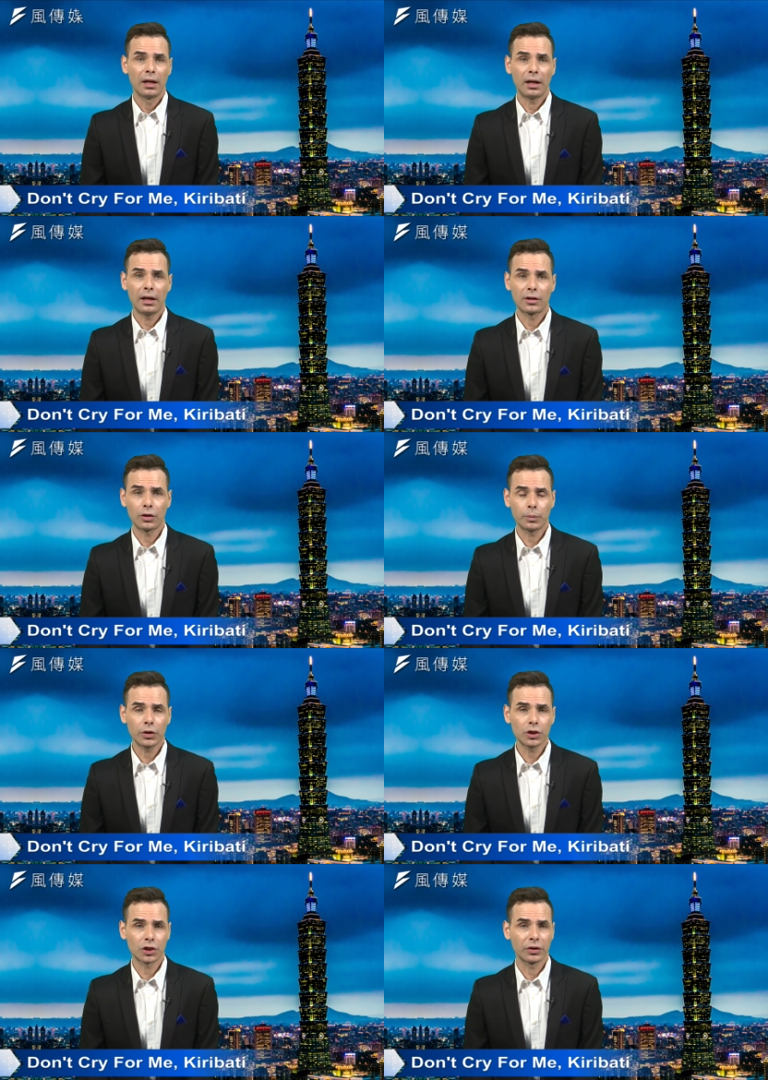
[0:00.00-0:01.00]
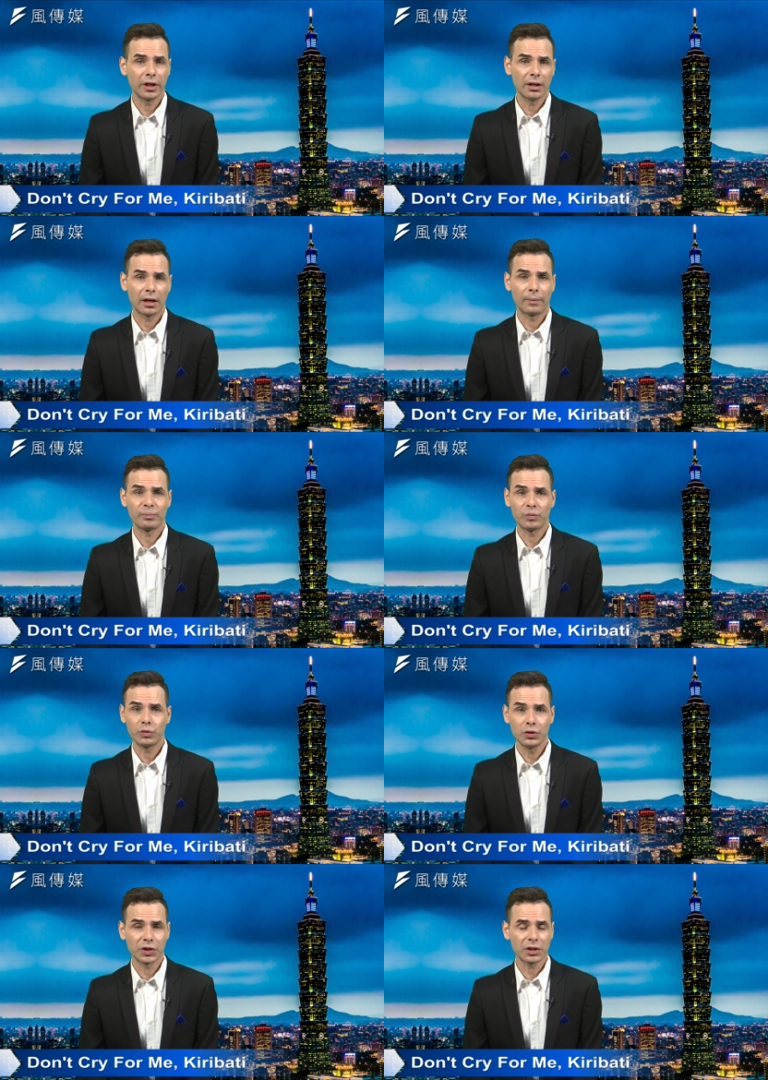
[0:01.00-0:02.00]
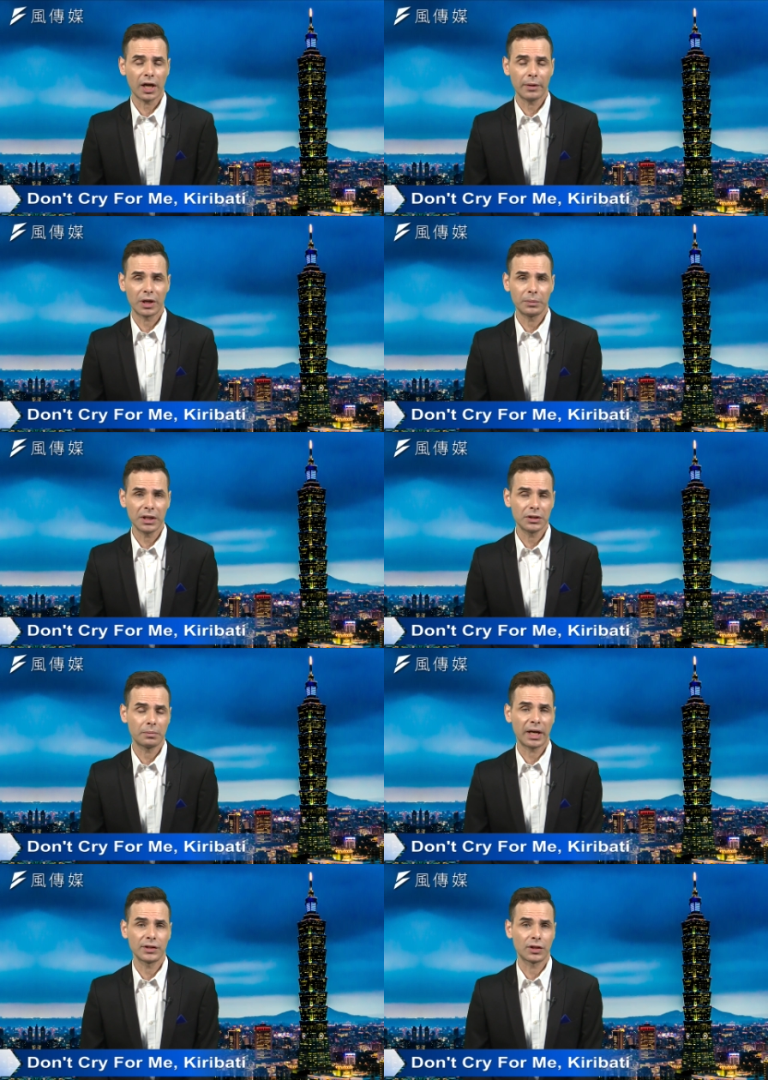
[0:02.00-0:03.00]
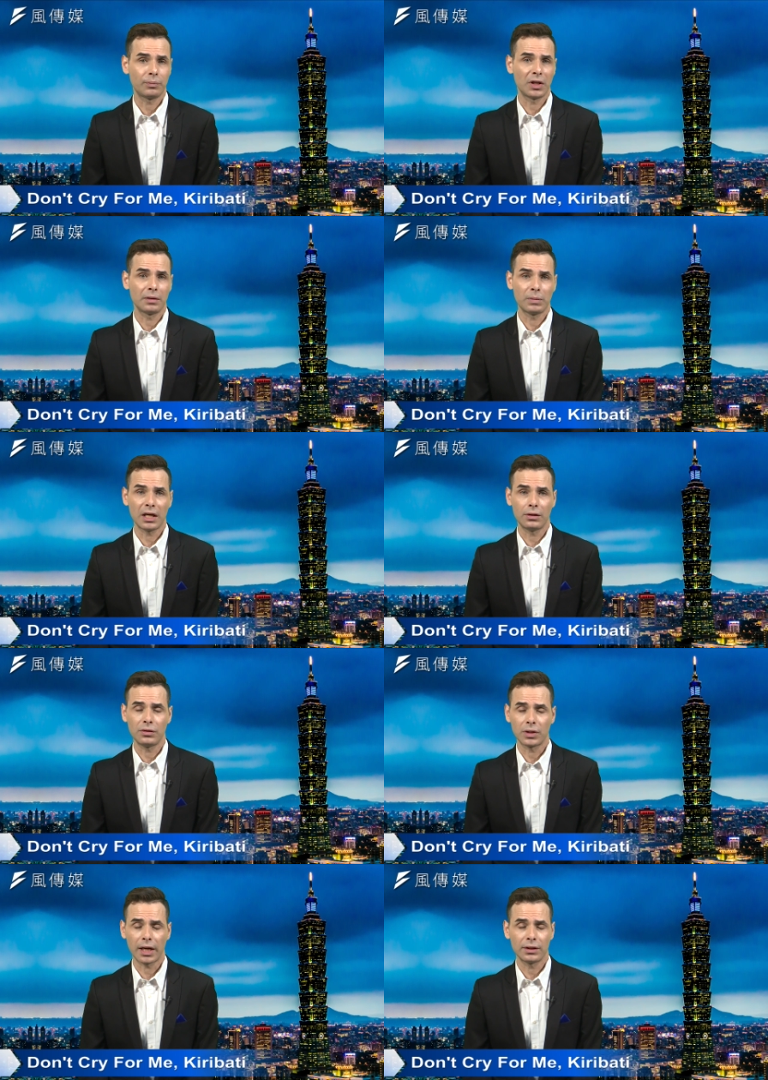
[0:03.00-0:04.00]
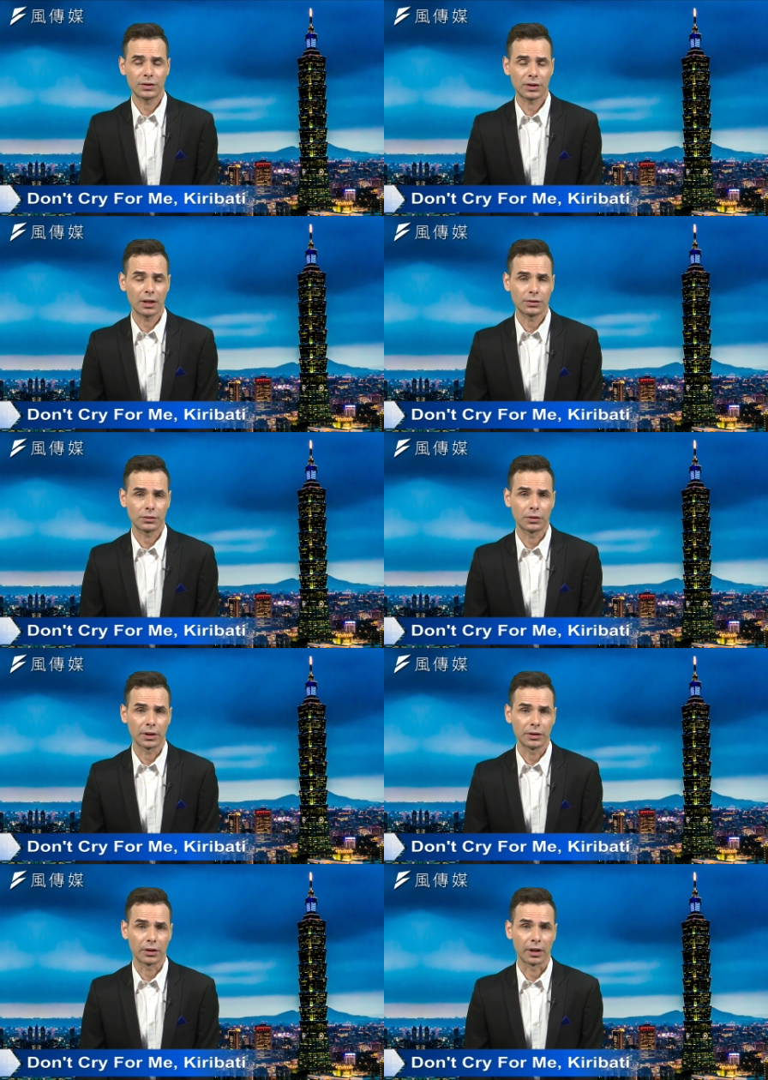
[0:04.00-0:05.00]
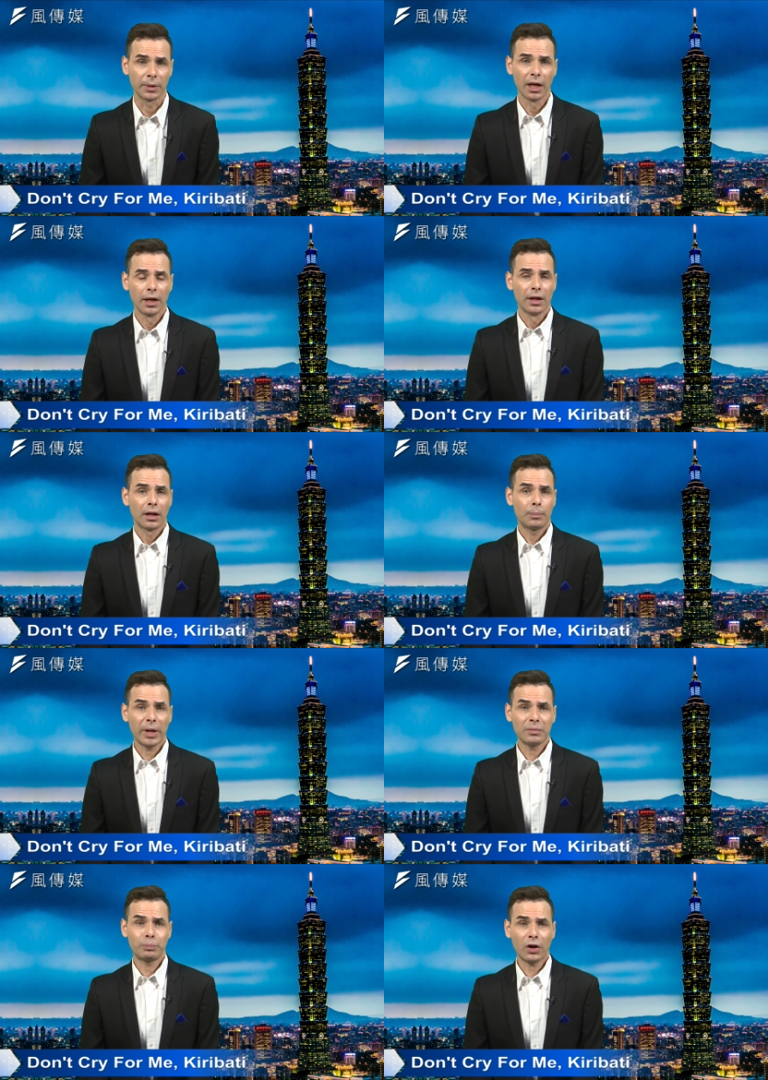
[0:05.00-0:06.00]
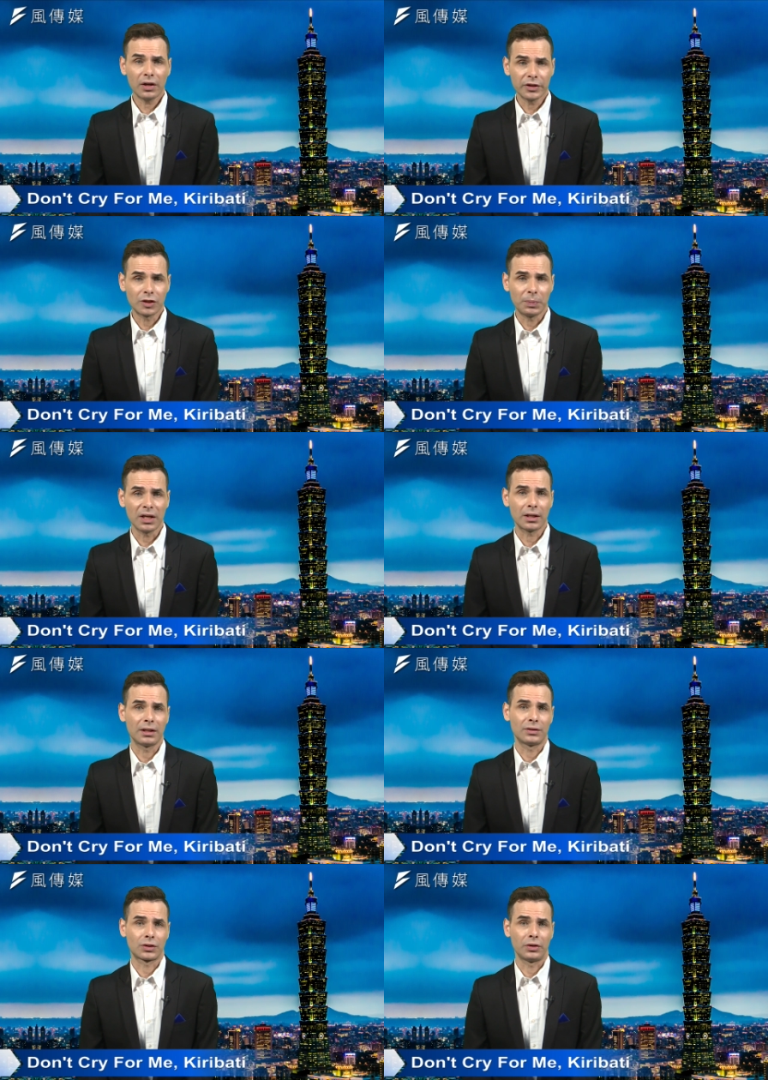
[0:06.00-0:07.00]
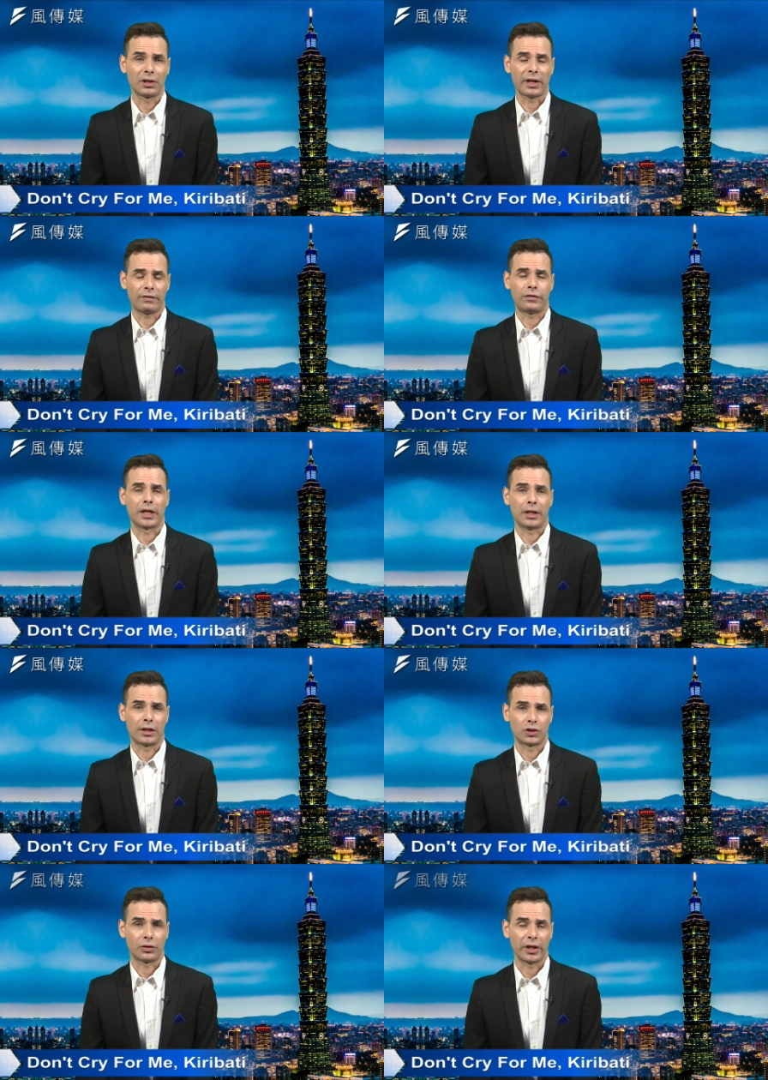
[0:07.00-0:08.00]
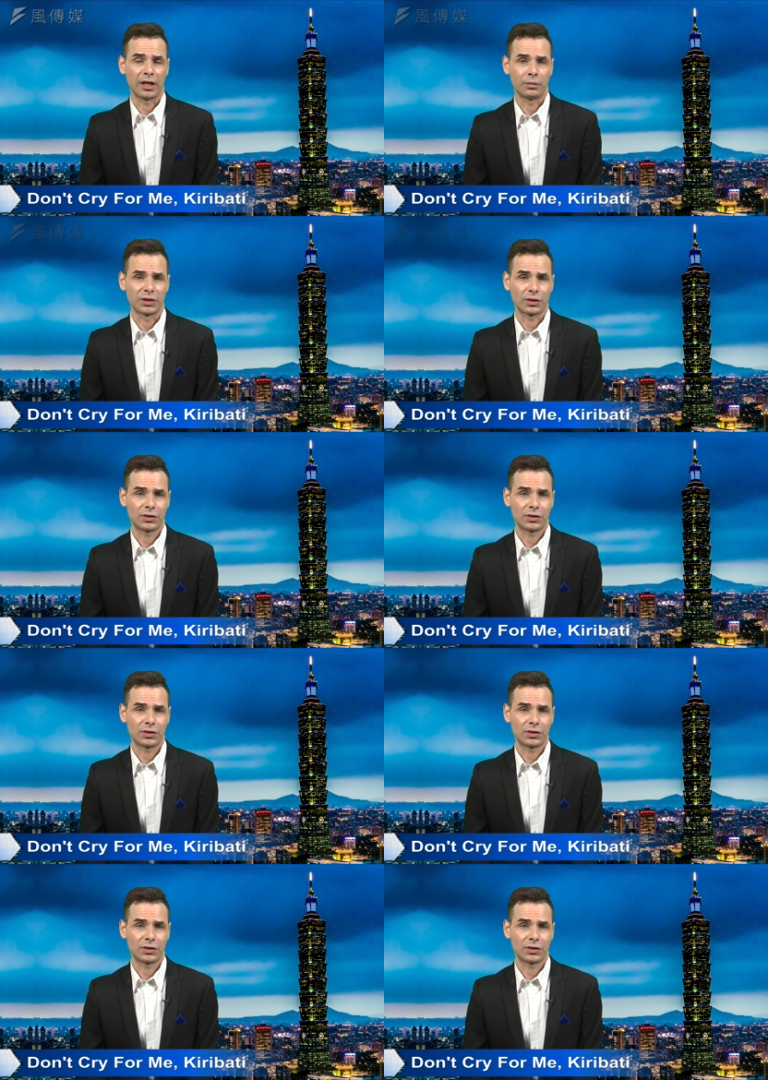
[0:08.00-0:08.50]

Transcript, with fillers: uh, commercially um, using Taiwan money to buy something made in the United States or Europe. But broadly speaking, it's clear that financial aid was a